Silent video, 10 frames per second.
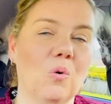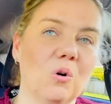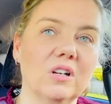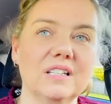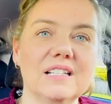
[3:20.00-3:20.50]

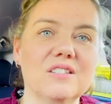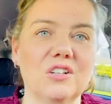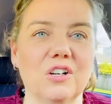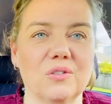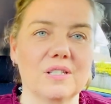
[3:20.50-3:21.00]
Or at least,
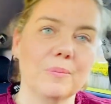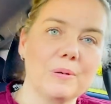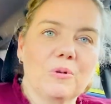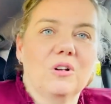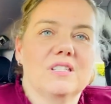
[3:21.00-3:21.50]
you know, some
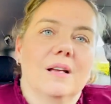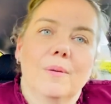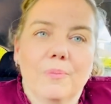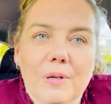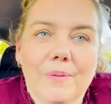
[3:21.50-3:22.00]
people,
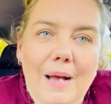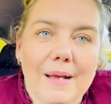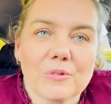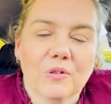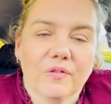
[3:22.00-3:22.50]
some pe
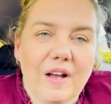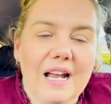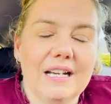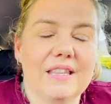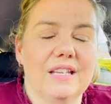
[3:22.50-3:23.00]
moms are
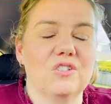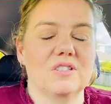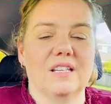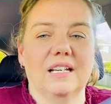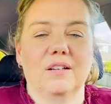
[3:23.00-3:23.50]
fine and they
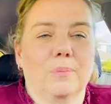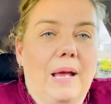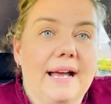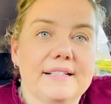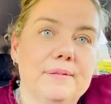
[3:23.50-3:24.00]
just like
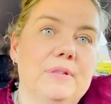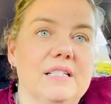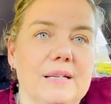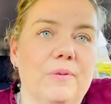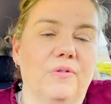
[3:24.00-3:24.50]
pack something
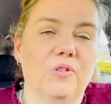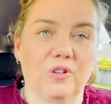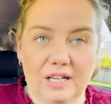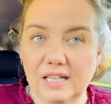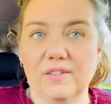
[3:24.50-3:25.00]
separate for their
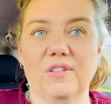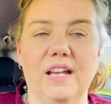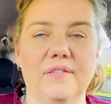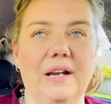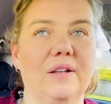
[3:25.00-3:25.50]
kid if they
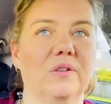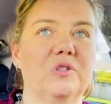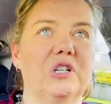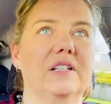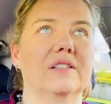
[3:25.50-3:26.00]
have
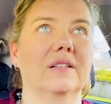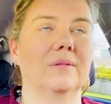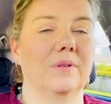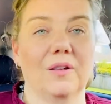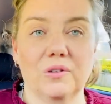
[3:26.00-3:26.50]
allergies,
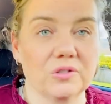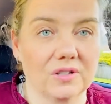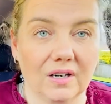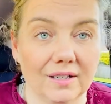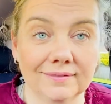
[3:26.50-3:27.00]
and others
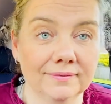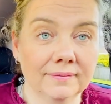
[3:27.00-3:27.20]
are,